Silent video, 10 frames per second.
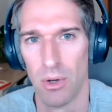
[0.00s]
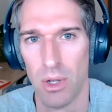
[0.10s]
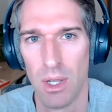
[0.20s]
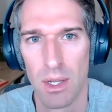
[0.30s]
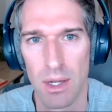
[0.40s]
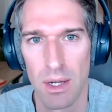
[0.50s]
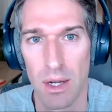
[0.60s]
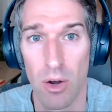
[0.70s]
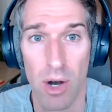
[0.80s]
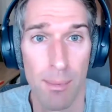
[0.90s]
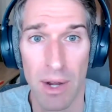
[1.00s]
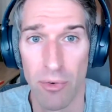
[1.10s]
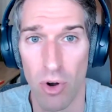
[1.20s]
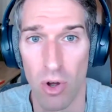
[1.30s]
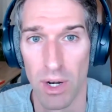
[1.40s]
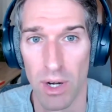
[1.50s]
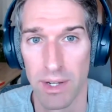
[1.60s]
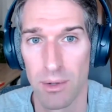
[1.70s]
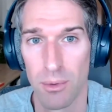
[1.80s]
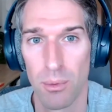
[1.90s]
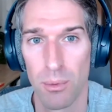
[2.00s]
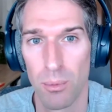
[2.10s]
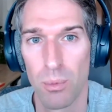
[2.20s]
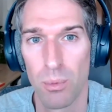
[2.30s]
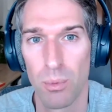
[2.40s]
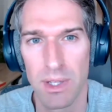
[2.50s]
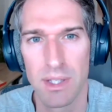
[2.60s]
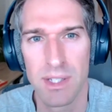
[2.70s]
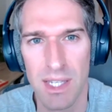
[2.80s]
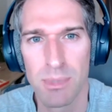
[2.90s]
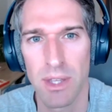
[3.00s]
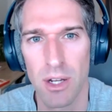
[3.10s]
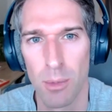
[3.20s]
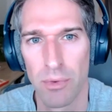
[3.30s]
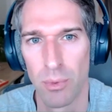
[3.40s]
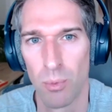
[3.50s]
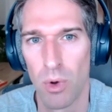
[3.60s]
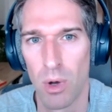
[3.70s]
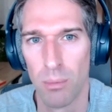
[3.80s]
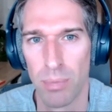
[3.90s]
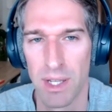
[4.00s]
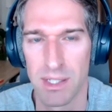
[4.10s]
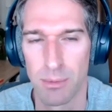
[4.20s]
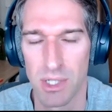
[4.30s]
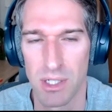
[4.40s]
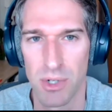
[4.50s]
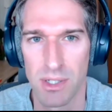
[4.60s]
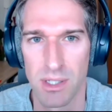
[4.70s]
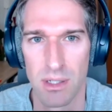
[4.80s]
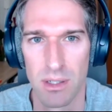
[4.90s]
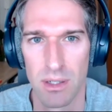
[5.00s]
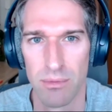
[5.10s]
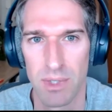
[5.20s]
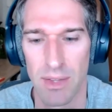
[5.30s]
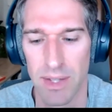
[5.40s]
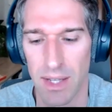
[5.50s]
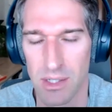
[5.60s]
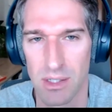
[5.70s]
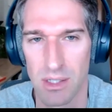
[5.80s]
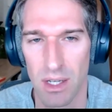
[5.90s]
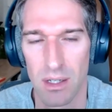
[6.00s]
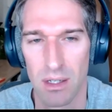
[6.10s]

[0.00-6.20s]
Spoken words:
Or am I wrong? Like, it seems that they're coming from one place. I'm just interested in getting the answer to that.